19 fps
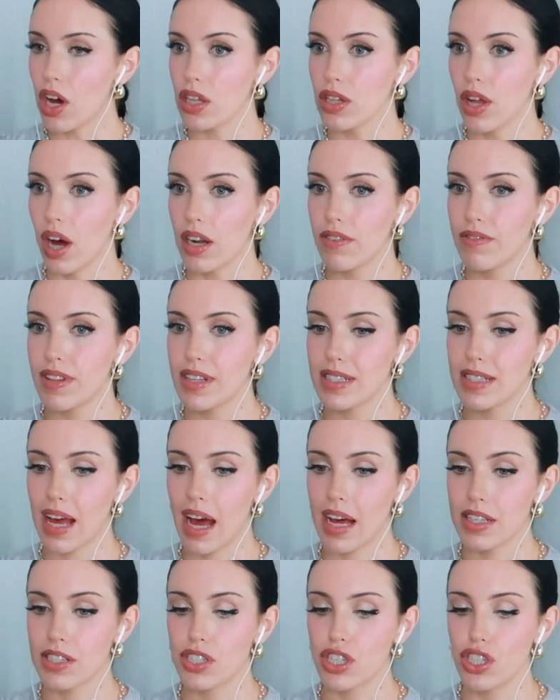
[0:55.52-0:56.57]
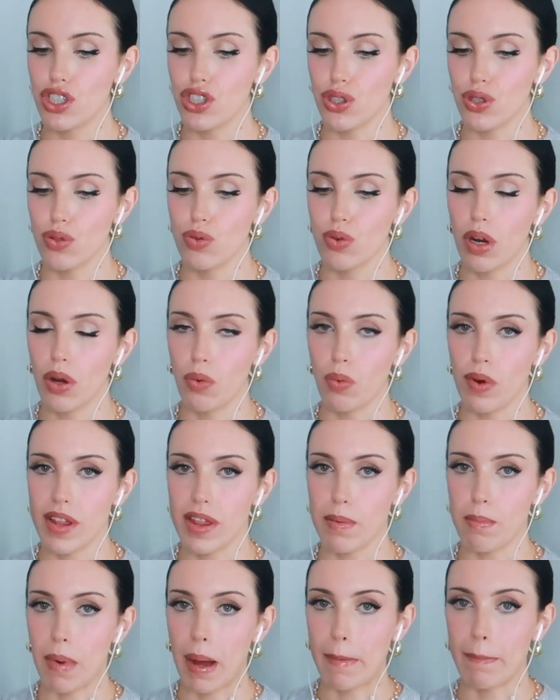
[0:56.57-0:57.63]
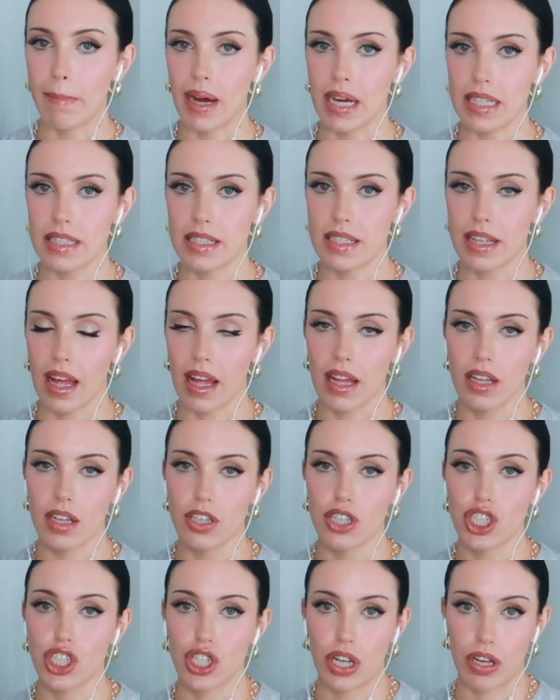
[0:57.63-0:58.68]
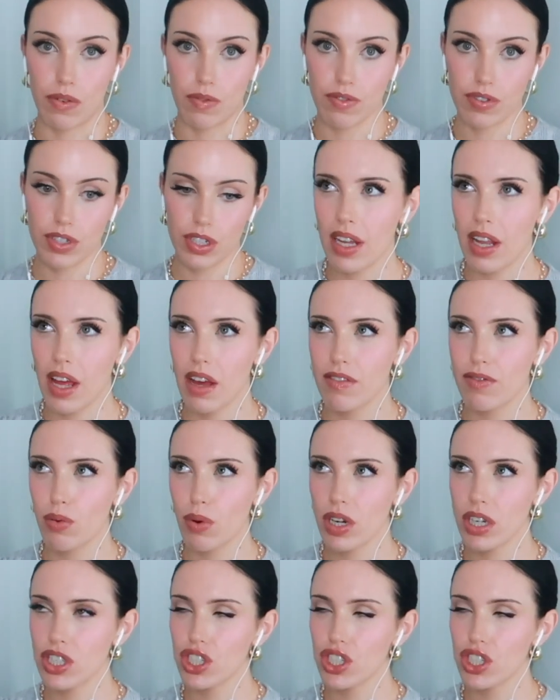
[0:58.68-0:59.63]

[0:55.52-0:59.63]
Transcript: a lot of this has to do with my mindset shift. And if we're